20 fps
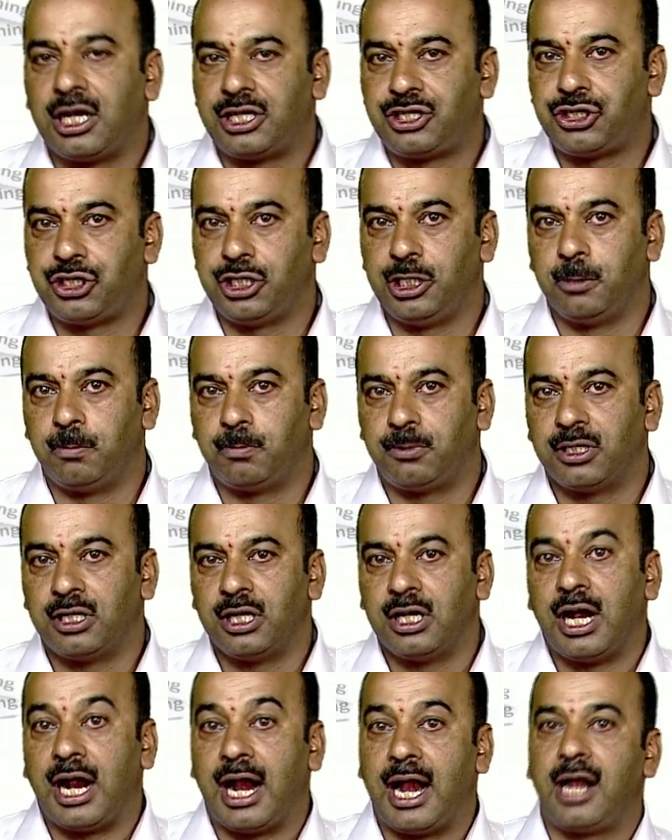achieved.
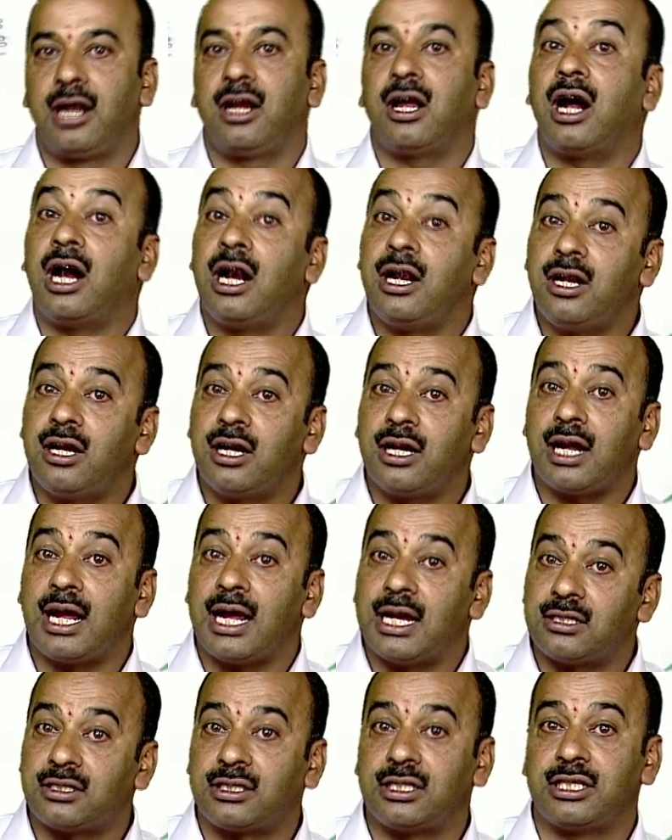And under
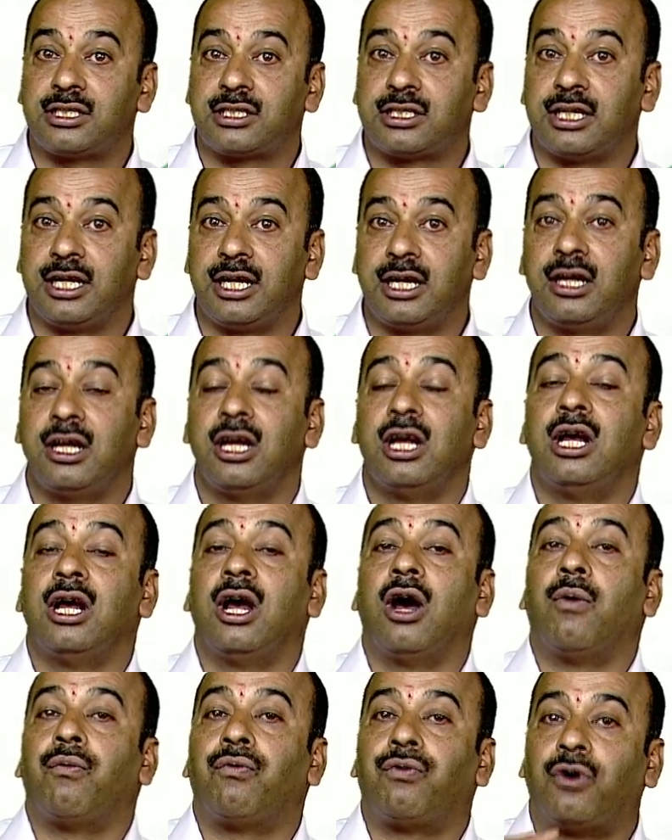SSA,
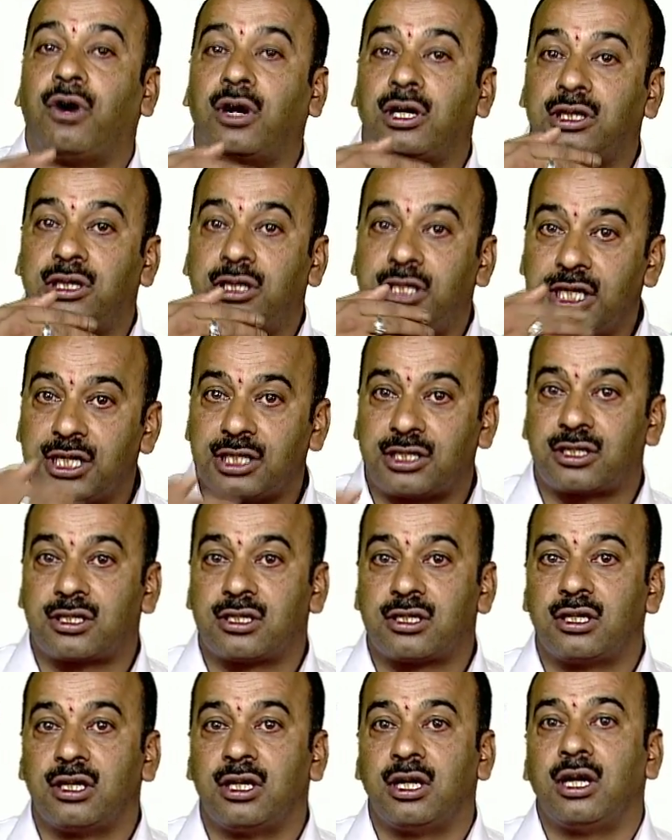for
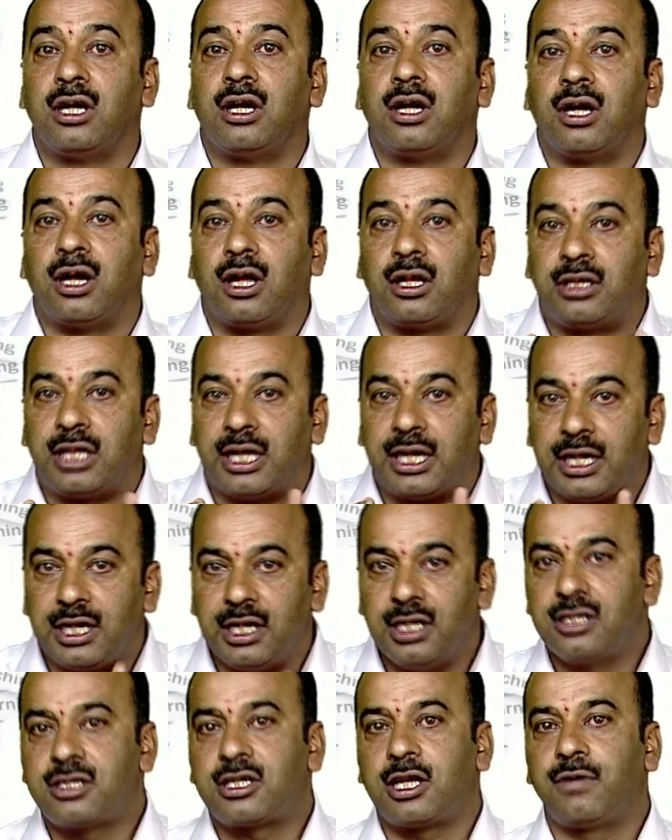this, the
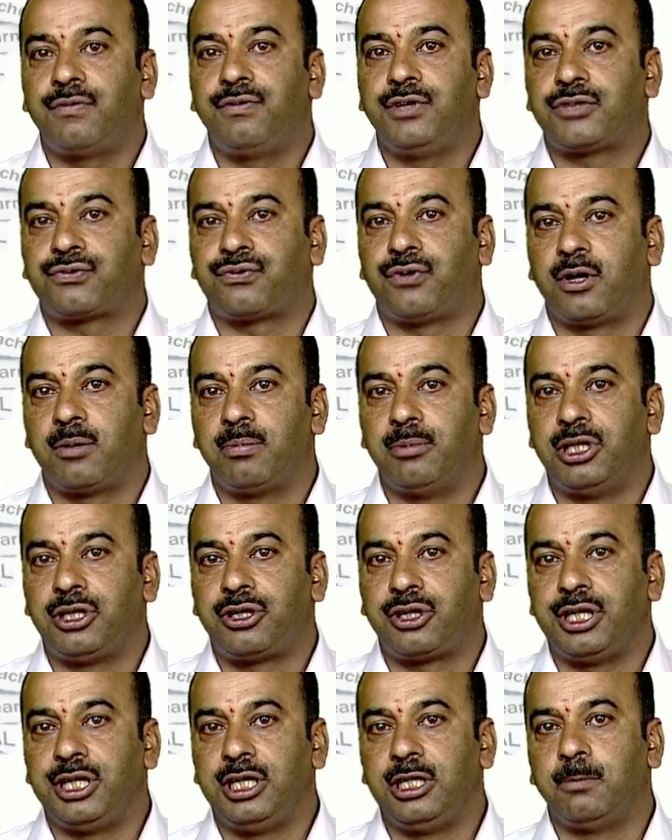in-service formal
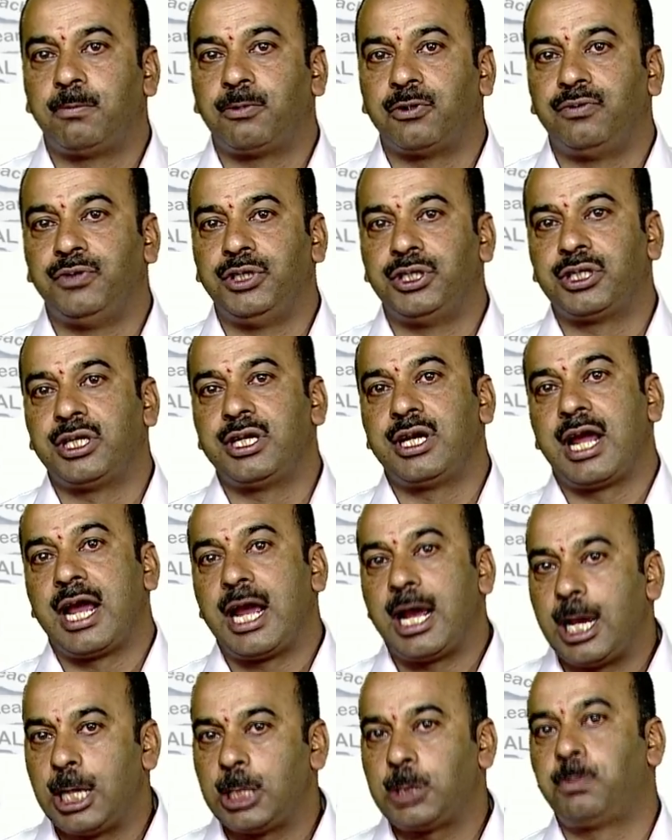training provision
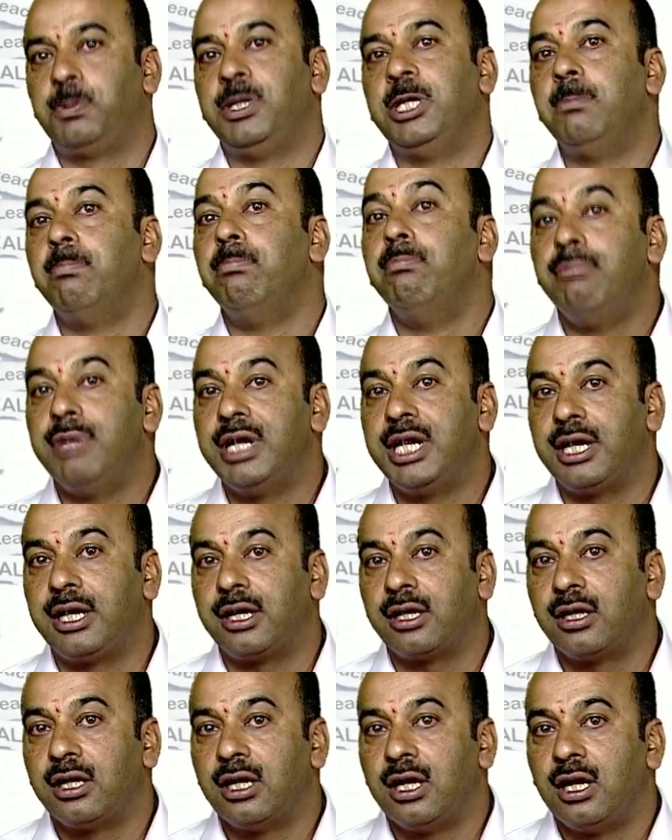has been
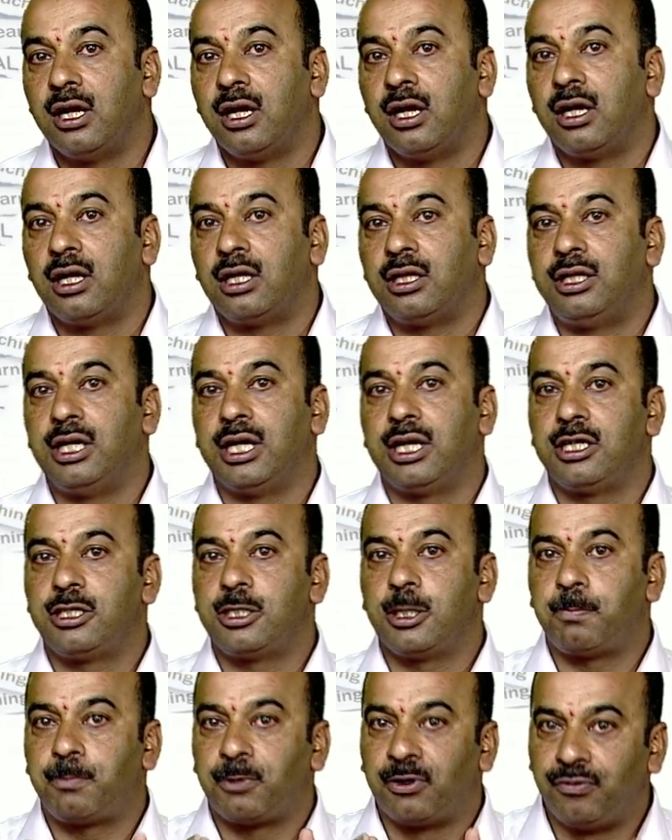made. There
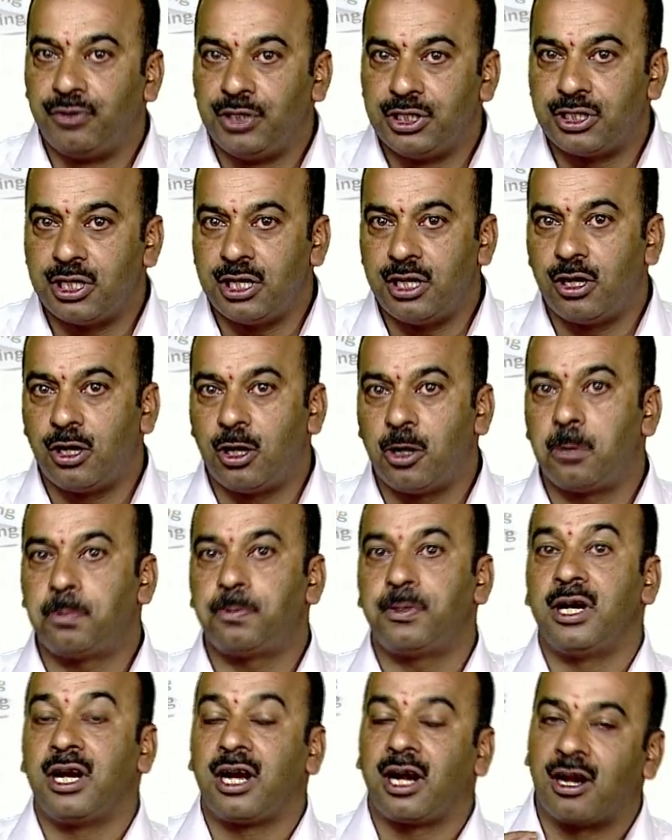is a provision
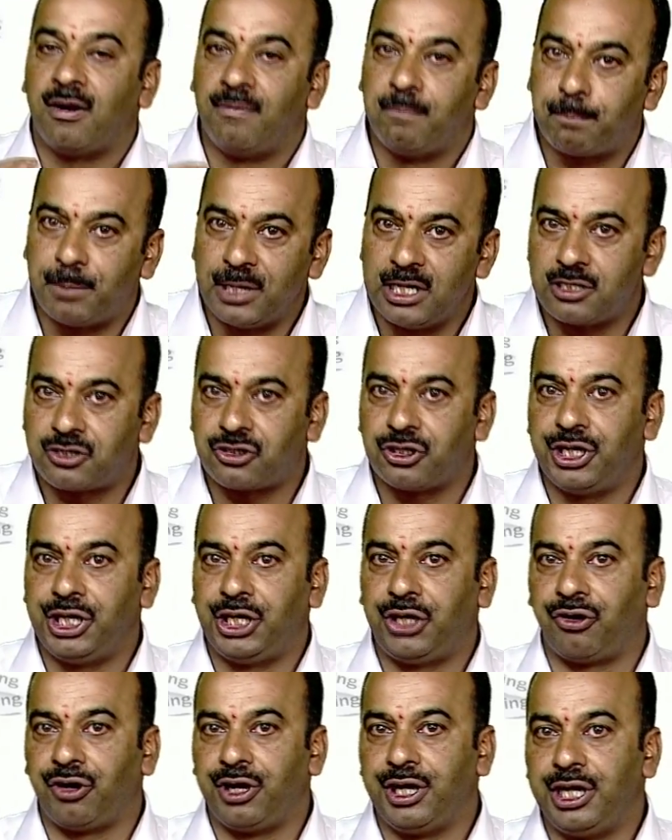of
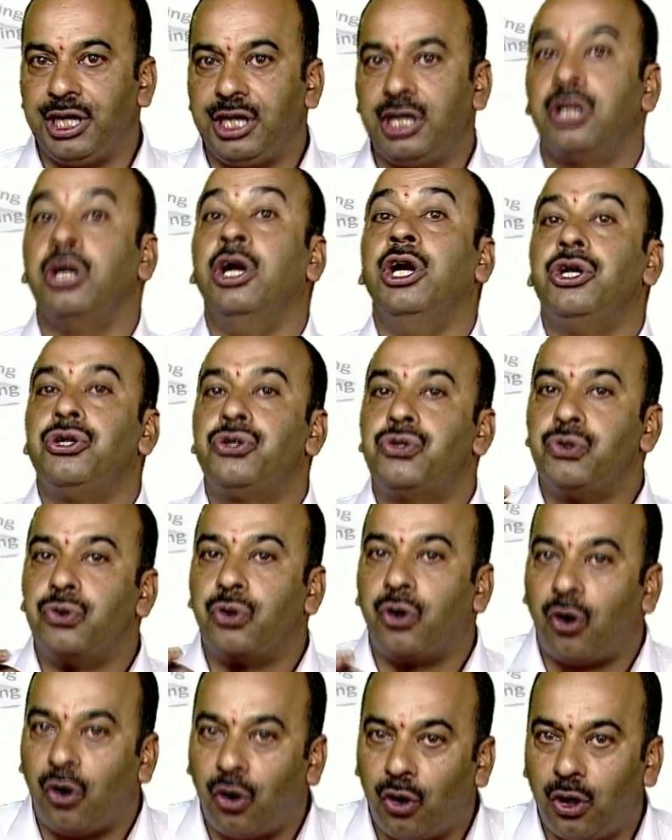compulsory training
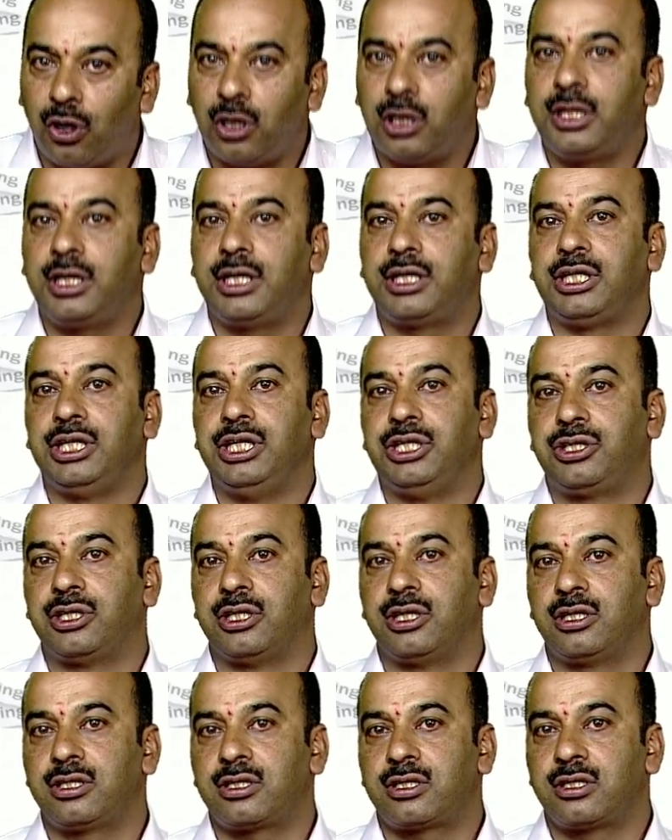to all the
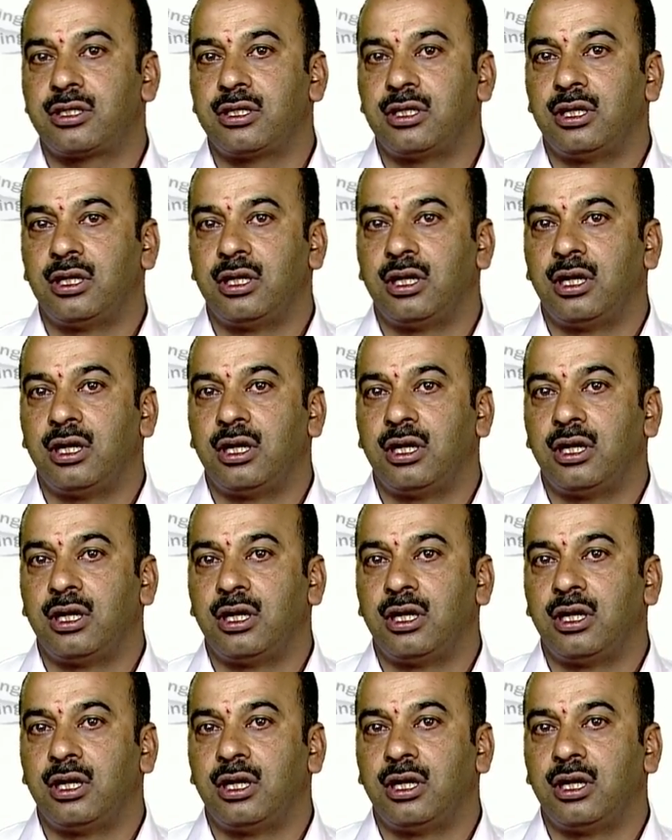teachers